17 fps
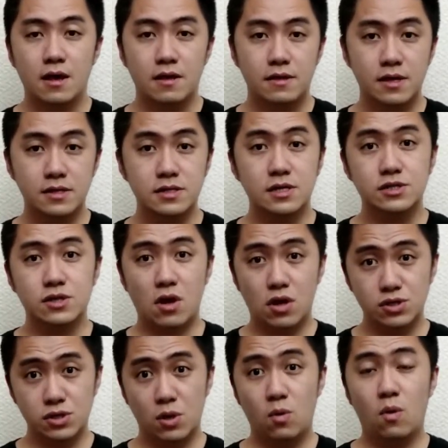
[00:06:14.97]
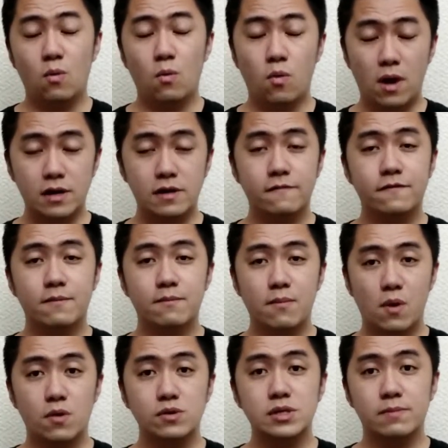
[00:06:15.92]
This is also one of the
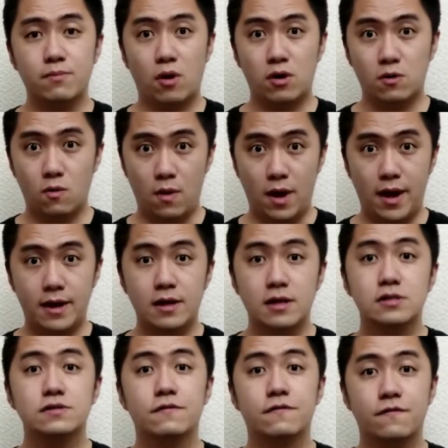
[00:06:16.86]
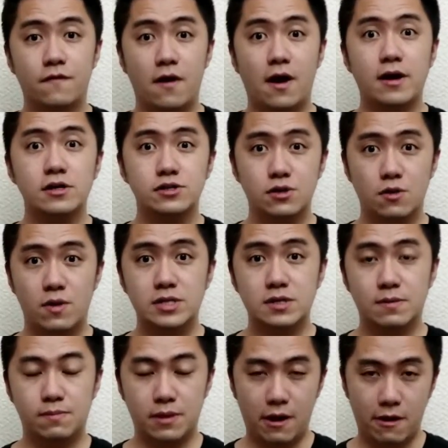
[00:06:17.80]
most important ways to find jewelry
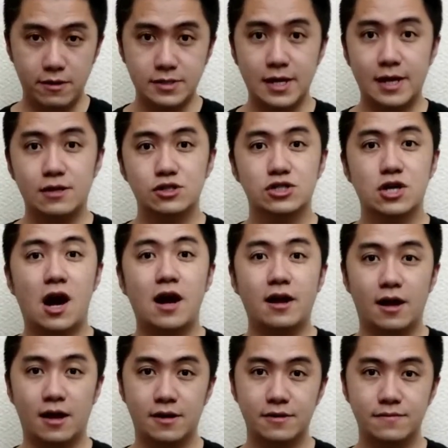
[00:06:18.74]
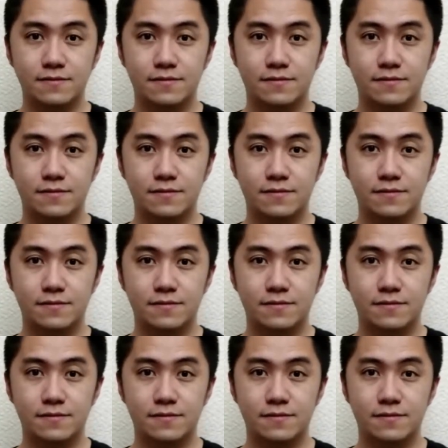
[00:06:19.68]
suppliers in China.